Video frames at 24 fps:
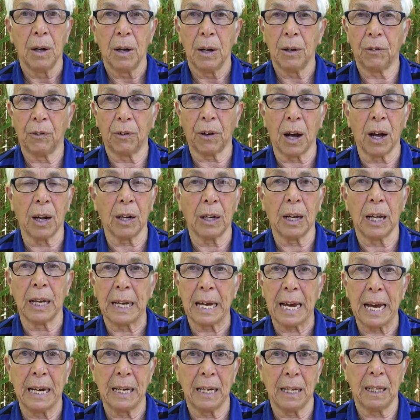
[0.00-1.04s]
It's
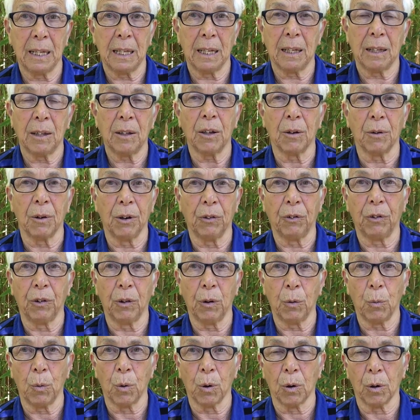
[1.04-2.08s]
unlike anything there is in
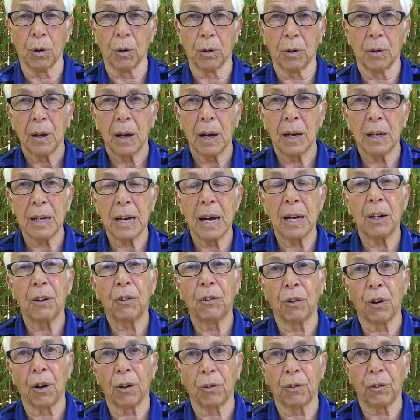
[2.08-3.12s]
the world, and yet
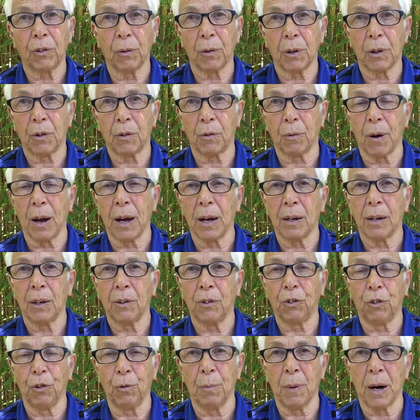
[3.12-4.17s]
it's also a threat,
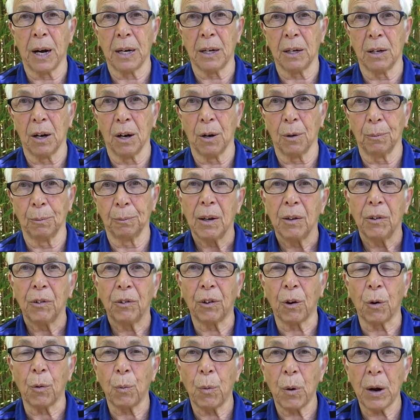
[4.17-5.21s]
as you might know.
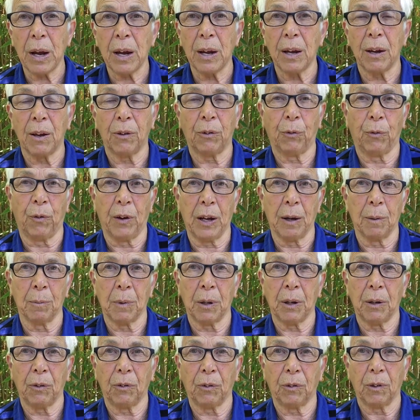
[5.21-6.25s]
So we, as
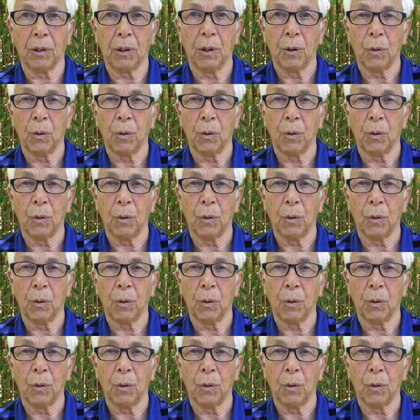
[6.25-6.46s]
families,